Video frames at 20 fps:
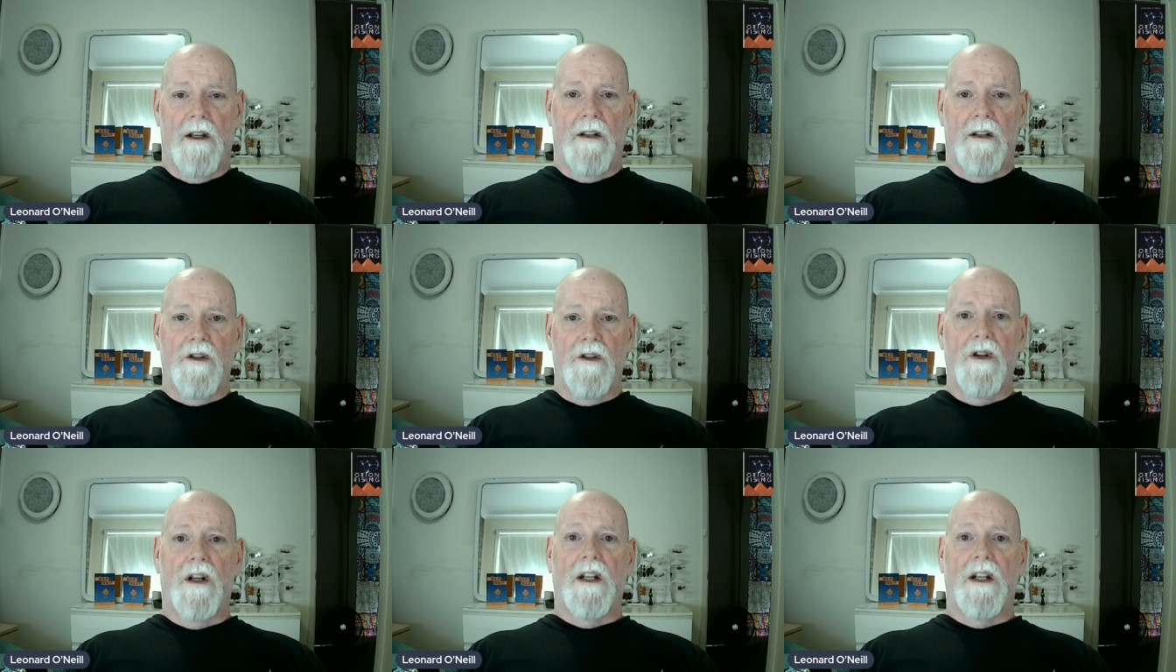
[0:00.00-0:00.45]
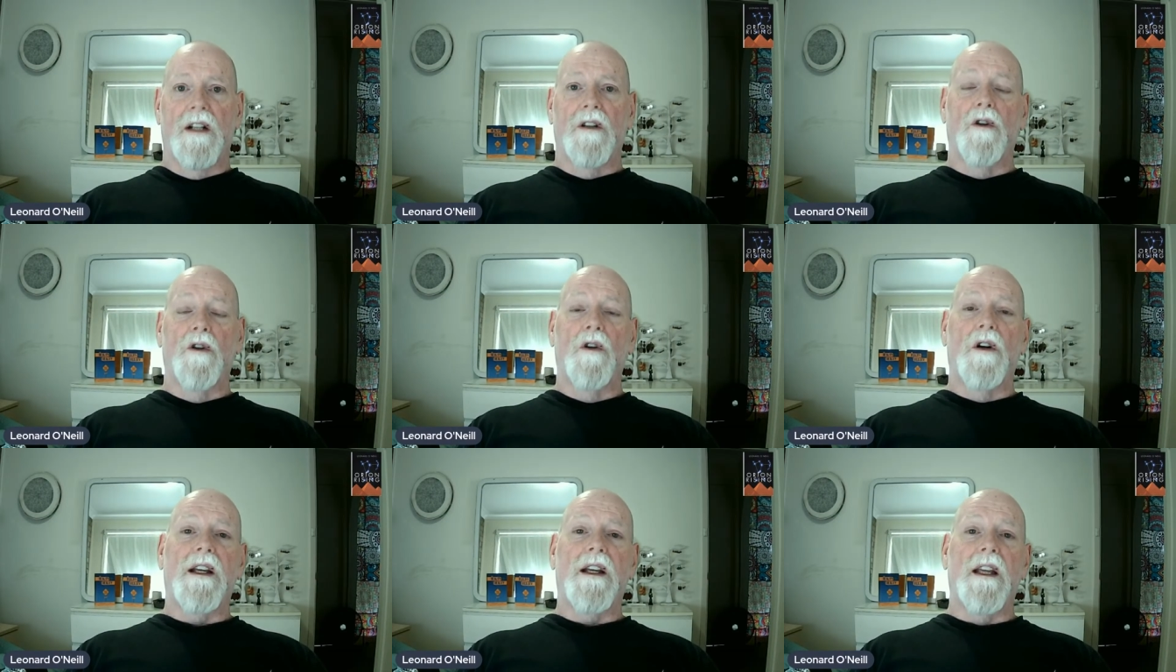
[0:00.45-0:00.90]
You can
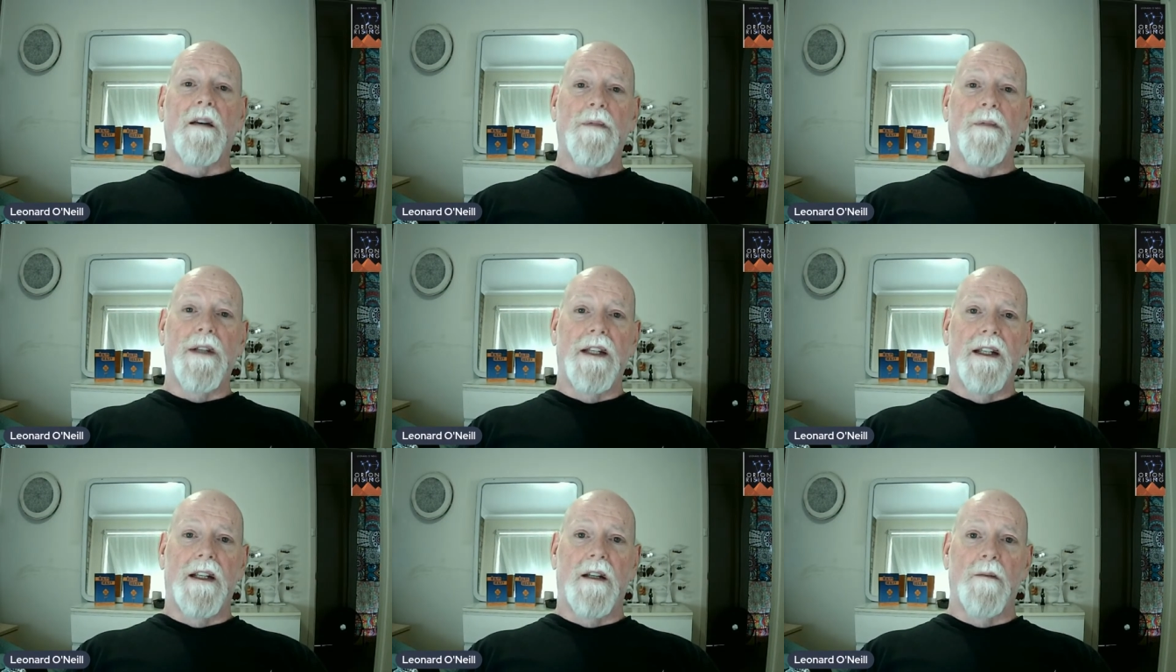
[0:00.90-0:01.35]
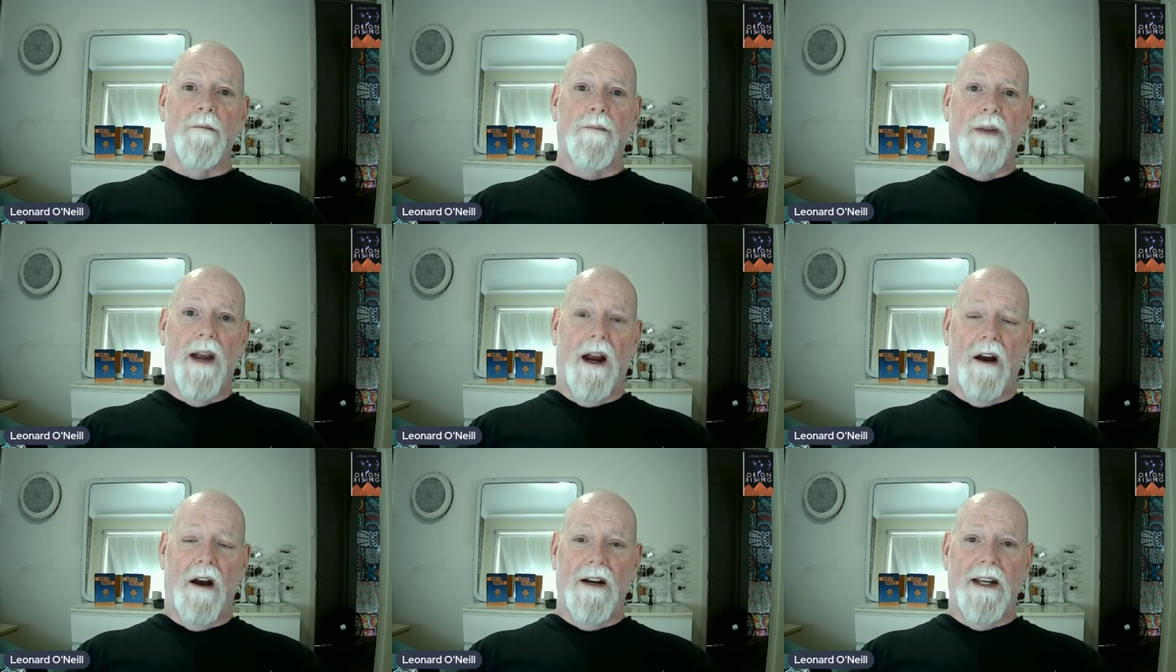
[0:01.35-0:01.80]
look at me
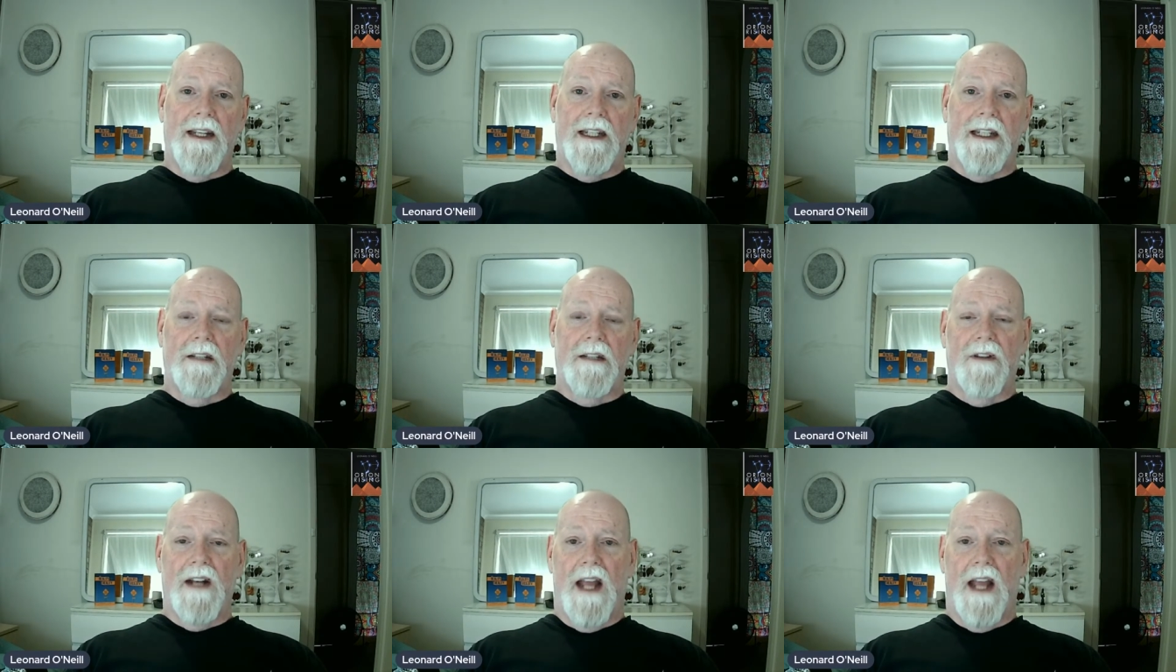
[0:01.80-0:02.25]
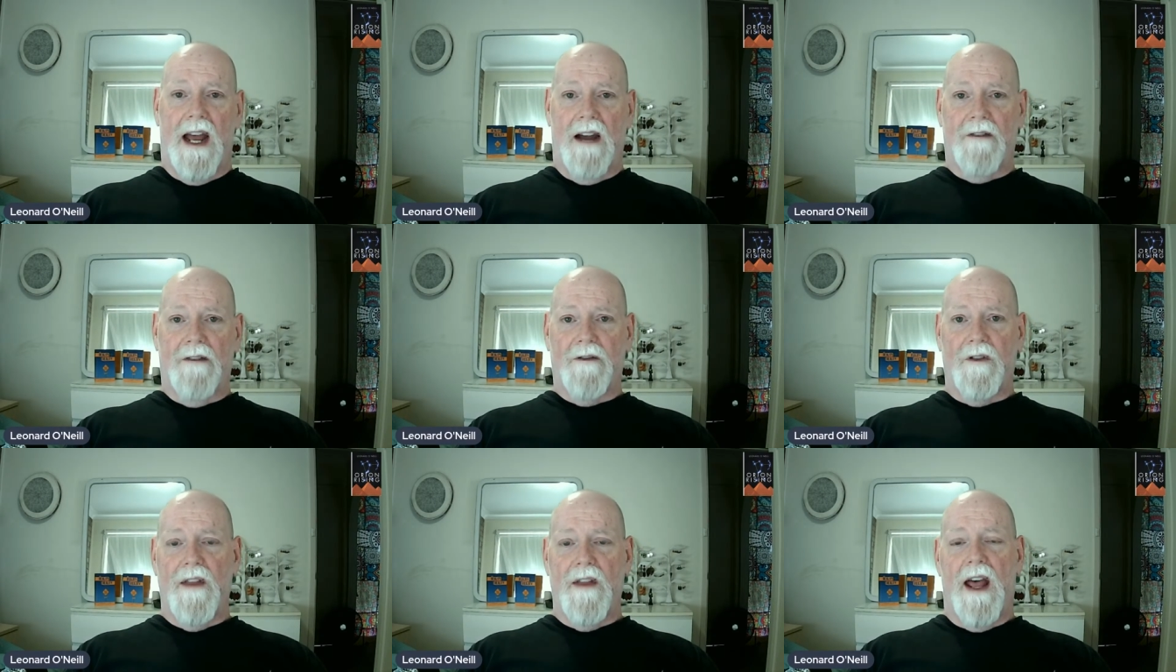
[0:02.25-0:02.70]
comparing even
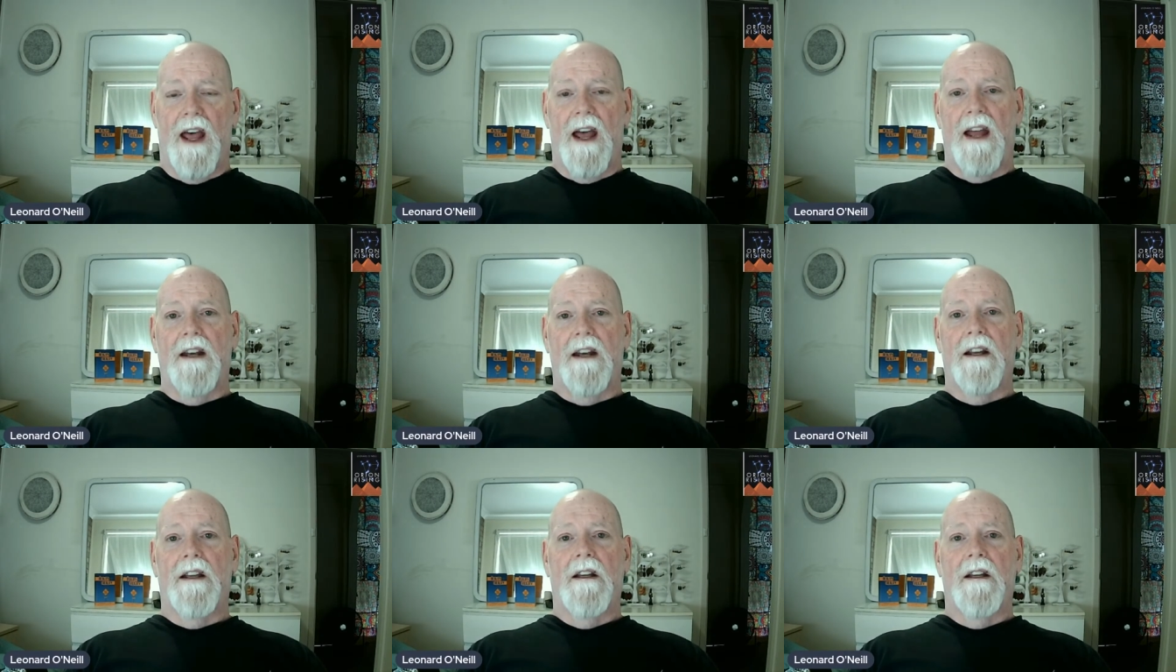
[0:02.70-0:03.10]
after that,